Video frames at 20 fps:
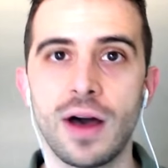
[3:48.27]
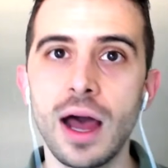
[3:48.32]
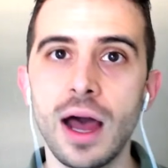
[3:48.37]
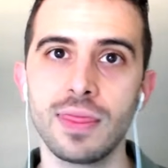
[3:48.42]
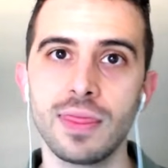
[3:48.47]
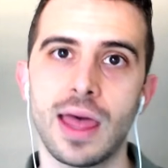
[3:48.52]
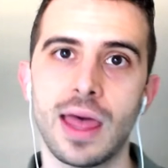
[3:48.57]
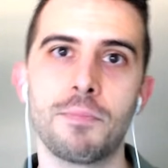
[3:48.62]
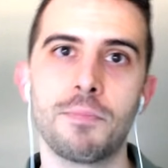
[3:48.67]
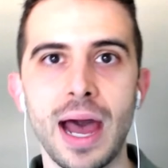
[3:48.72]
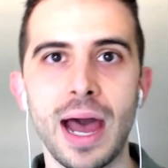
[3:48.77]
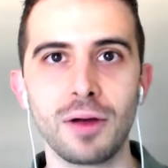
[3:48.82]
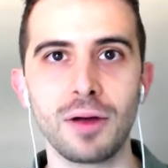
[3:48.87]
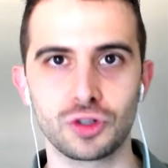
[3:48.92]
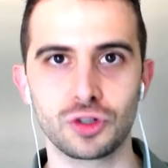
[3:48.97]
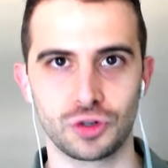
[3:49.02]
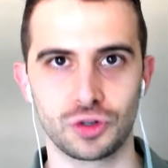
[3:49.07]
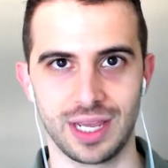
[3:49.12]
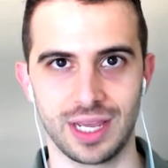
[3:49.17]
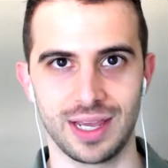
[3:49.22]
that
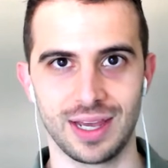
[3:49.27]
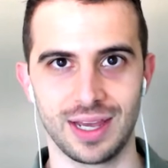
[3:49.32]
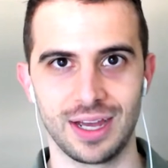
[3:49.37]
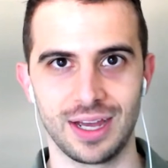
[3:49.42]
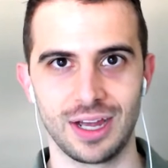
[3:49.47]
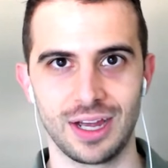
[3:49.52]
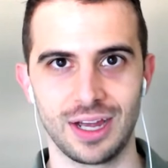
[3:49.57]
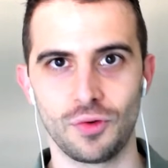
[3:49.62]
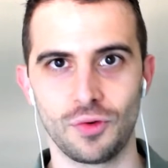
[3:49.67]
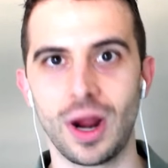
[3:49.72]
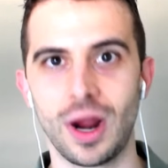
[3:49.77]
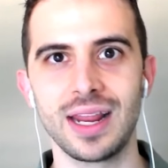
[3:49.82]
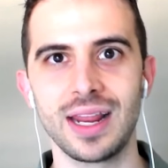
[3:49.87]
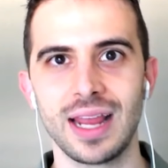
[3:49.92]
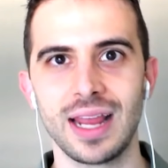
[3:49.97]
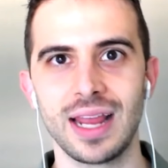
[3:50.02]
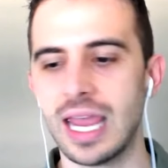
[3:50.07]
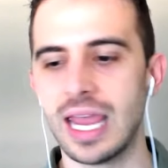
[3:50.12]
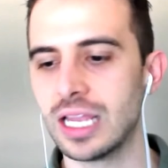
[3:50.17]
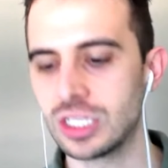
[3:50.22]
boundary, right?
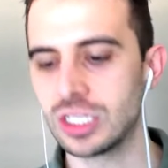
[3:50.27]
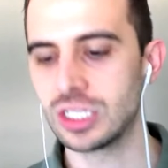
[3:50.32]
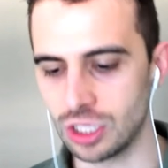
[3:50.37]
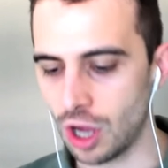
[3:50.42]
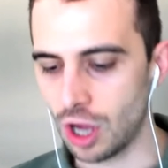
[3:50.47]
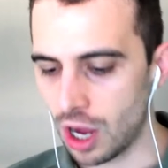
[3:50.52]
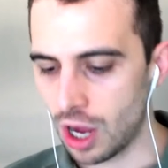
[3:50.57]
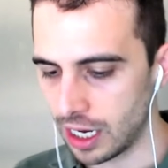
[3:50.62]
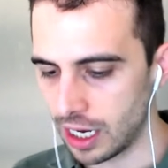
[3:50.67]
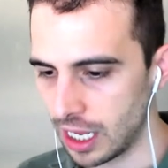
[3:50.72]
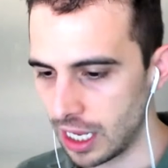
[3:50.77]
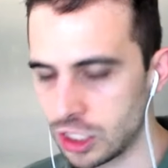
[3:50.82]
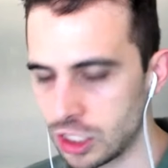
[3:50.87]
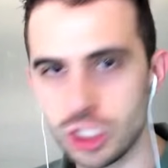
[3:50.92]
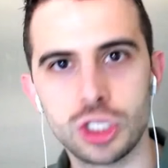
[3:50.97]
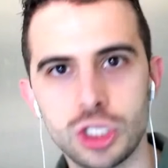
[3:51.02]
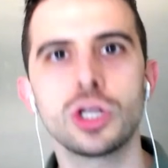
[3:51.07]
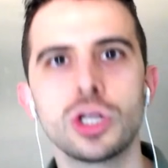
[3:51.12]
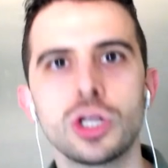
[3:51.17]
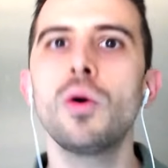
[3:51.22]
It's
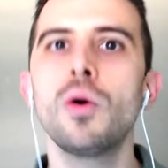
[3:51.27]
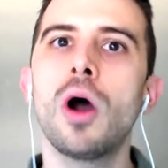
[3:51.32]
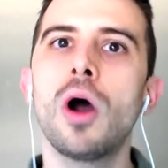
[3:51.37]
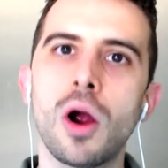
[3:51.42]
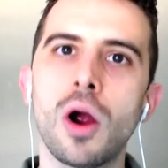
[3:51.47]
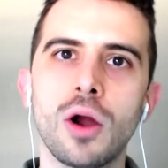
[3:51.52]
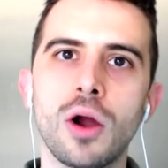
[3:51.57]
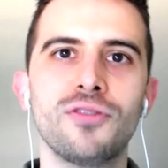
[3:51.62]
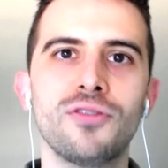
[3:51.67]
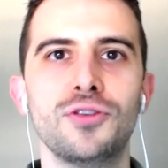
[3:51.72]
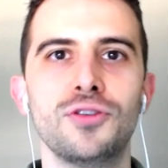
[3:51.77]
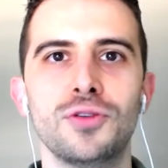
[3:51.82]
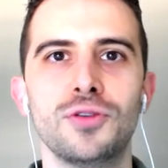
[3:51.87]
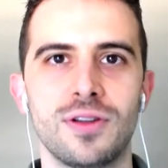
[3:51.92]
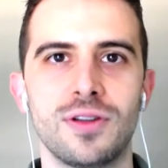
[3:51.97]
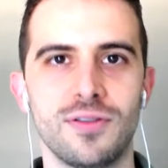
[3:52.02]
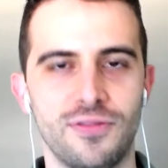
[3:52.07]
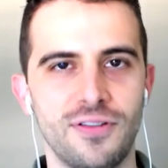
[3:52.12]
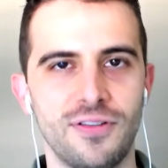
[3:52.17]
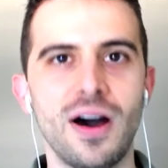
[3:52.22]
so hard for you to
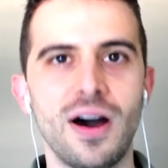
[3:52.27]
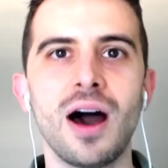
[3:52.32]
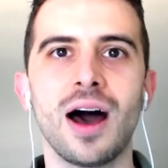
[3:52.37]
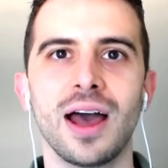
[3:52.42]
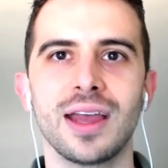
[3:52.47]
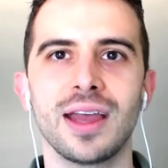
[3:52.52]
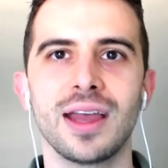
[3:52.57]
define